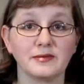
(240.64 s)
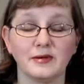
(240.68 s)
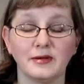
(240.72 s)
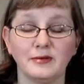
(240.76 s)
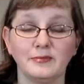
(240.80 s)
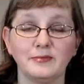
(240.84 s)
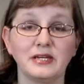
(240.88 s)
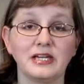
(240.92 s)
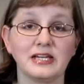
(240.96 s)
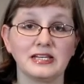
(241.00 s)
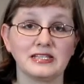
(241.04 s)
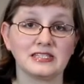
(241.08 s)

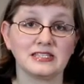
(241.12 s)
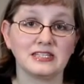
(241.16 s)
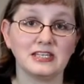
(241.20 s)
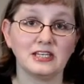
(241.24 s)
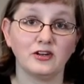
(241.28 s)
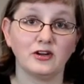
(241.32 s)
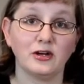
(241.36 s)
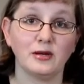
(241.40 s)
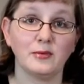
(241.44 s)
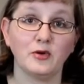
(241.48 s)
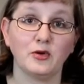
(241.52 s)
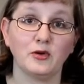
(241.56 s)
because, you
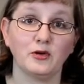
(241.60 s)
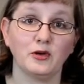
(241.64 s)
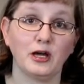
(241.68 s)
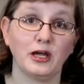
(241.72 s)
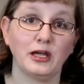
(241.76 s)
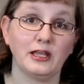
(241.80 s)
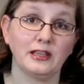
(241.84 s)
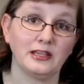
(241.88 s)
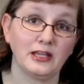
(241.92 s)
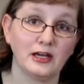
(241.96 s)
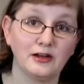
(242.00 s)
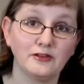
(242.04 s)
know,
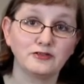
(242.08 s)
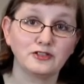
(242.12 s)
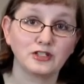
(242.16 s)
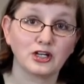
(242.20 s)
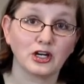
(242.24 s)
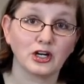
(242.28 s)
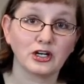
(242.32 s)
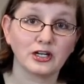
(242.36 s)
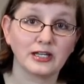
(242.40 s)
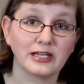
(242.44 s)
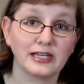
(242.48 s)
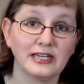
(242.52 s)
I love
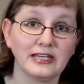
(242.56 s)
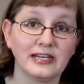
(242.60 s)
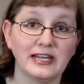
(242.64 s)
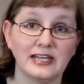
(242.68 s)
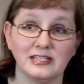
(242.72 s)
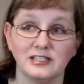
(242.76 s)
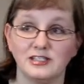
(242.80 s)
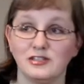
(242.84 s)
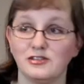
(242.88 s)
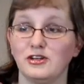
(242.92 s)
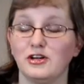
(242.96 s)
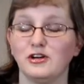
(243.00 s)
Target,
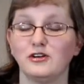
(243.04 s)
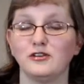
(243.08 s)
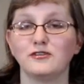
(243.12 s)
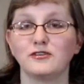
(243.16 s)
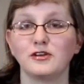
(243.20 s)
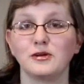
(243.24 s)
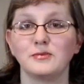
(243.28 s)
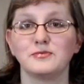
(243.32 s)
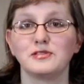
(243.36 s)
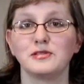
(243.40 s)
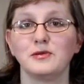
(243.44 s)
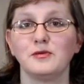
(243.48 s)
as you know
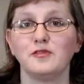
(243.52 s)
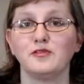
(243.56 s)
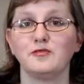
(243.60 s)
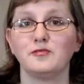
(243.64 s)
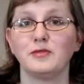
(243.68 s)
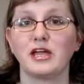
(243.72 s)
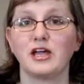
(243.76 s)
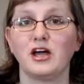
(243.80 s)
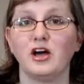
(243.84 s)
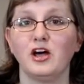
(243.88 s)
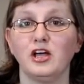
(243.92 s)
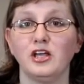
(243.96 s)
from some of
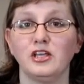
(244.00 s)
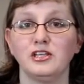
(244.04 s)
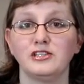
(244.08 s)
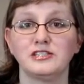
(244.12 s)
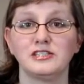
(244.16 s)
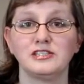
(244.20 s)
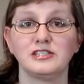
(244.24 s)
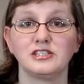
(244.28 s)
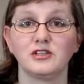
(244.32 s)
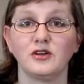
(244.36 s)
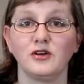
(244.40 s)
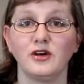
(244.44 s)
my
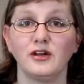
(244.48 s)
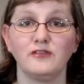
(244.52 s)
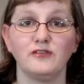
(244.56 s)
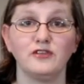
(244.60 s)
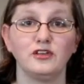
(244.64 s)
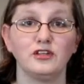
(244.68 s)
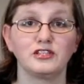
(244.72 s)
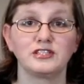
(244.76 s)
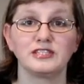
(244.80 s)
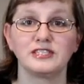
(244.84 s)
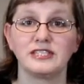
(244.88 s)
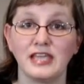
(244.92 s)
hauls, and so I
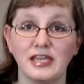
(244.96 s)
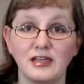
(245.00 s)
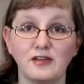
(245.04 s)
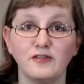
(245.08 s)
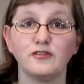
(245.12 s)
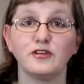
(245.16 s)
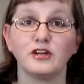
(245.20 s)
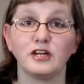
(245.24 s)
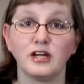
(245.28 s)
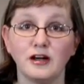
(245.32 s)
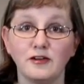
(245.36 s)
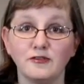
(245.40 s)
feel
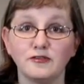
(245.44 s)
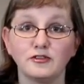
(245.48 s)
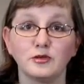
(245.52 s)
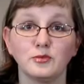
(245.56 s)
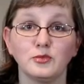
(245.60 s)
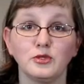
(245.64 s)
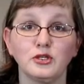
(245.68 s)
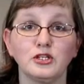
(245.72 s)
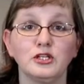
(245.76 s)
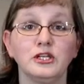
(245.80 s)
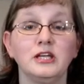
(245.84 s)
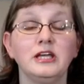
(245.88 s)
safe and
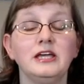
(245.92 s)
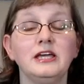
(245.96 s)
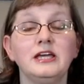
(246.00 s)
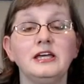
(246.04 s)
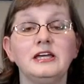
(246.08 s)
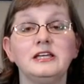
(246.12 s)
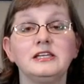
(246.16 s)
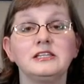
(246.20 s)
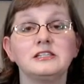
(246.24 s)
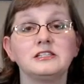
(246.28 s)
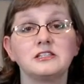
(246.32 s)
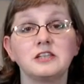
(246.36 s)
comfortable
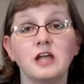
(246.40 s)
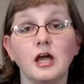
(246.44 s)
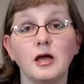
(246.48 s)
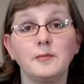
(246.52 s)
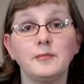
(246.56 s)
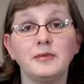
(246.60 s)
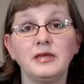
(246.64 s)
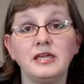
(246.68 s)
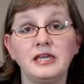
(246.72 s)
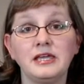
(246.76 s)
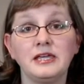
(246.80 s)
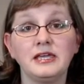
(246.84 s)

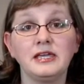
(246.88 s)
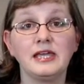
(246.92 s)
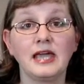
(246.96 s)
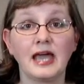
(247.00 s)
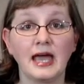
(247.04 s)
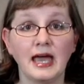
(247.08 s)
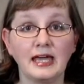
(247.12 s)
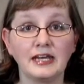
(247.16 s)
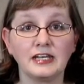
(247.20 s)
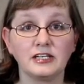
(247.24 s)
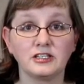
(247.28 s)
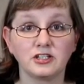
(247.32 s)
stopping
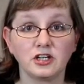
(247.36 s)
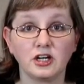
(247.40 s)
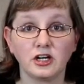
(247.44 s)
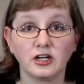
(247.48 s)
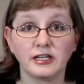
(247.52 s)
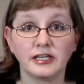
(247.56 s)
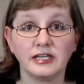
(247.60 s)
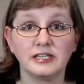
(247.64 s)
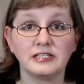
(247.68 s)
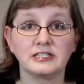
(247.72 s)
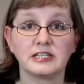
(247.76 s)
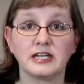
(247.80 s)
at a
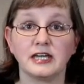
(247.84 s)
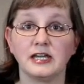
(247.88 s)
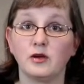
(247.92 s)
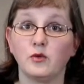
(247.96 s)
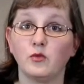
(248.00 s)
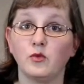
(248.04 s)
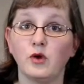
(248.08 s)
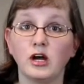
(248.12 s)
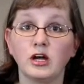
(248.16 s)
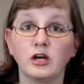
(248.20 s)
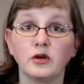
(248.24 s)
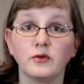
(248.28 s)
Target to kind
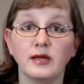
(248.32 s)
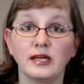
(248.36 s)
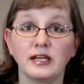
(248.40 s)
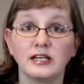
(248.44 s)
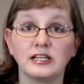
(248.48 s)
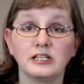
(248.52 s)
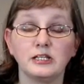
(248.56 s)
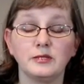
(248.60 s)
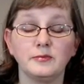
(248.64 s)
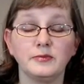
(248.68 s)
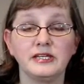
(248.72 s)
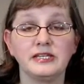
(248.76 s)
of walk around
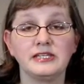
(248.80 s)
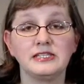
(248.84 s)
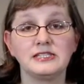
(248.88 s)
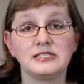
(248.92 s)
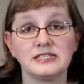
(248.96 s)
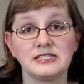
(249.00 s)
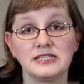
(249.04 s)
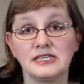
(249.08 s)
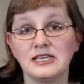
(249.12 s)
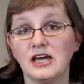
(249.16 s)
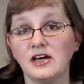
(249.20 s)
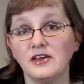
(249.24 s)
a little bit,
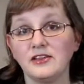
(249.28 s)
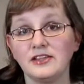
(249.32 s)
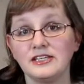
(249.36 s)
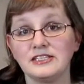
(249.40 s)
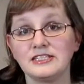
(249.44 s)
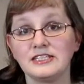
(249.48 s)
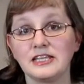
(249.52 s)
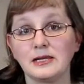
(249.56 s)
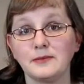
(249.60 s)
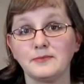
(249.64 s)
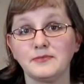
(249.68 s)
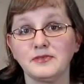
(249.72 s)
see how they
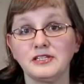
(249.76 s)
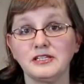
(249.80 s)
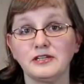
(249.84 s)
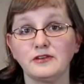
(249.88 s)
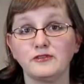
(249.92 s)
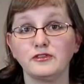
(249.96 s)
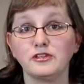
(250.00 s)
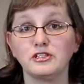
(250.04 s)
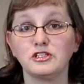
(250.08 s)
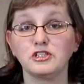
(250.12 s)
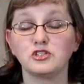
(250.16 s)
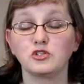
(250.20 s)
set up the
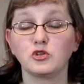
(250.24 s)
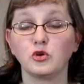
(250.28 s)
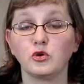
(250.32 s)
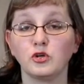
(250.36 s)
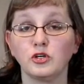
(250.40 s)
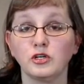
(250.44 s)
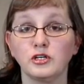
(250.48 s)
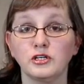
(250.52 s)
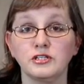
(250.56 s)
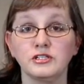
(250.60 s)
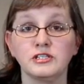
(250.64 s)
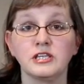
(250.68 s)
different
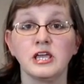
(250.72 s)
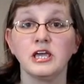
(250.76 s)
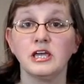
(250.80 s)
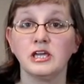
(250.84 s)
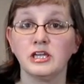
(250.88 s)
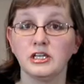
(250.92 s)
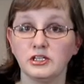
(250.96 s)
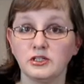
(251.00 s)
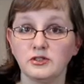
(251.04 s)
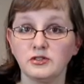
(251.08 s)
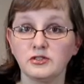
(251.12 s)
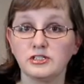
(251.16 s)
stores,
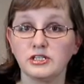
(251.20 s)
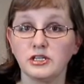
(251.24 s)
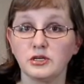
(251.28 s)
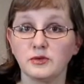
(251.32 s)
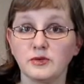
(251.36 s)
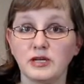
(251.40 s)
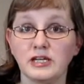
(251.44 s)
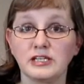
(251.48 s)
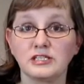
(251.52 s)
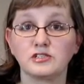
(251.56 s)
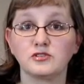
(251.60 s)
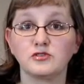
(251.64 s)
use their
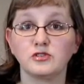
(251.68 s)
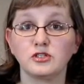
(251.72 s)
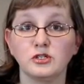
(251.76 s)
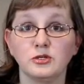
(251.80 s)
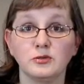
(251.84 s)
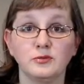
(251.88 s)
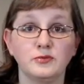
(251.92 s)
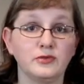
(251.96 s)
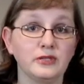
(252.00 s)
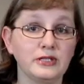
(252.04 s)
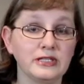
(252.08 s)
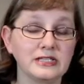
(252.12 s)

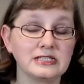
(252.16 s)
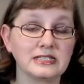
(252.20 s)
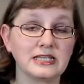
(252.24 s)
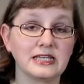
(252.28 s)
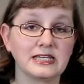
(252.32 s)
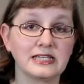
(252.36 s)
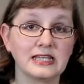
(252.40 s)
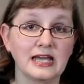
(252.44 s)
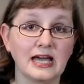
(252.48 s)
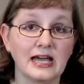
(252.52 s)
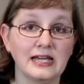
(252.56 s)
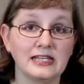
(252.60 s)
restroom, things
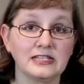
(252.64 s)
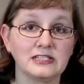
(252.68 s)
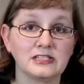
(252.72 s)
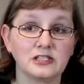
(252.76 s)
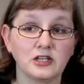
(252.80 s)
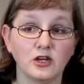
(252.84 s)
like that.